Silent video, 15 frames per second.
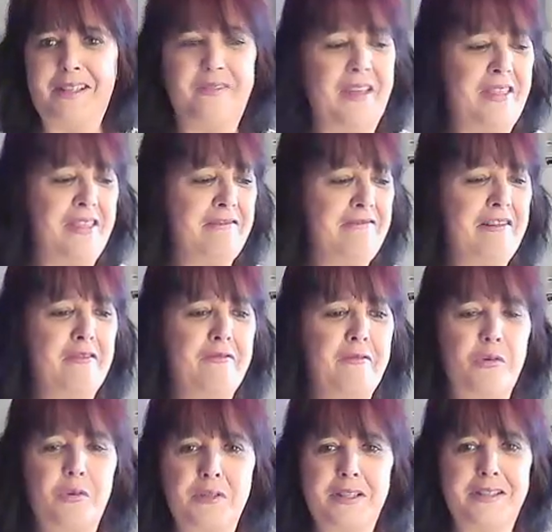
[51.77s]
I've had three or
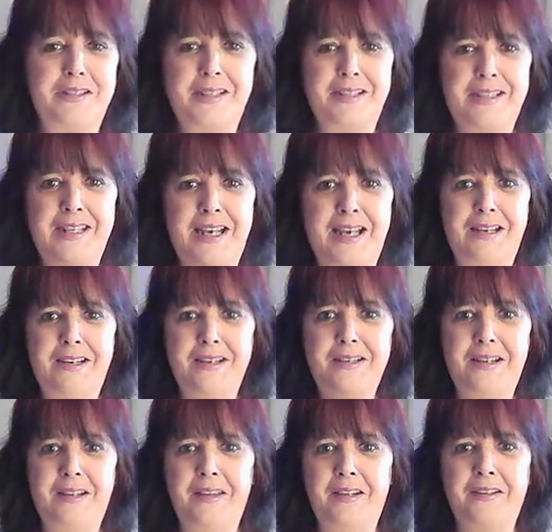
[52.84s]
four since I started.
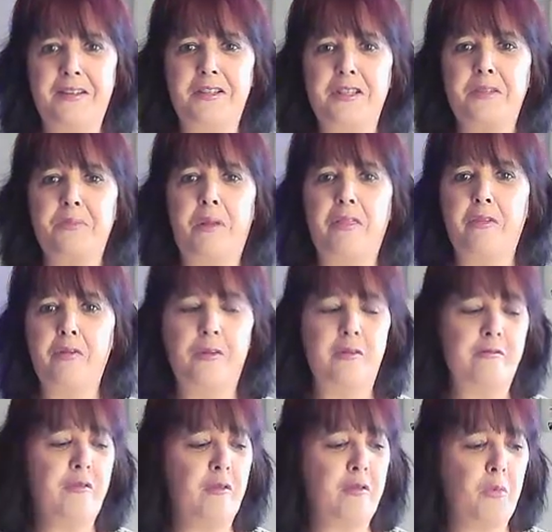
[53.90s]
I think this is my third or
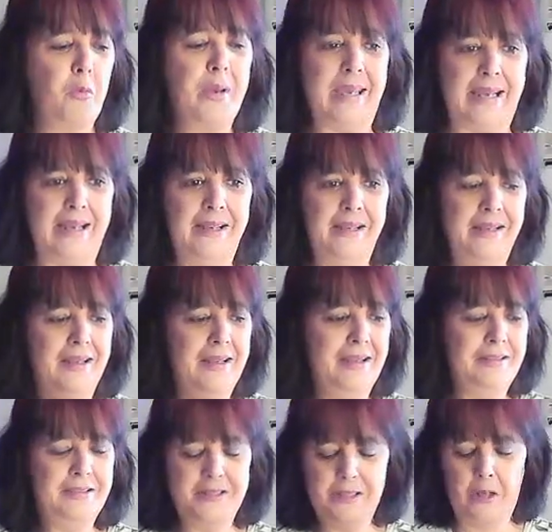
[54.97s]
fourth week.
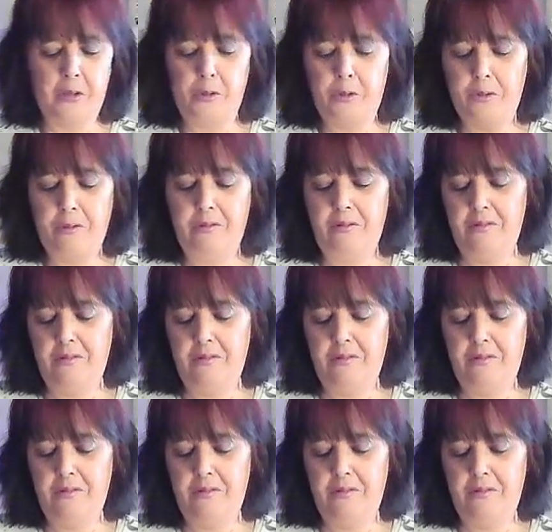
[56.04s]
So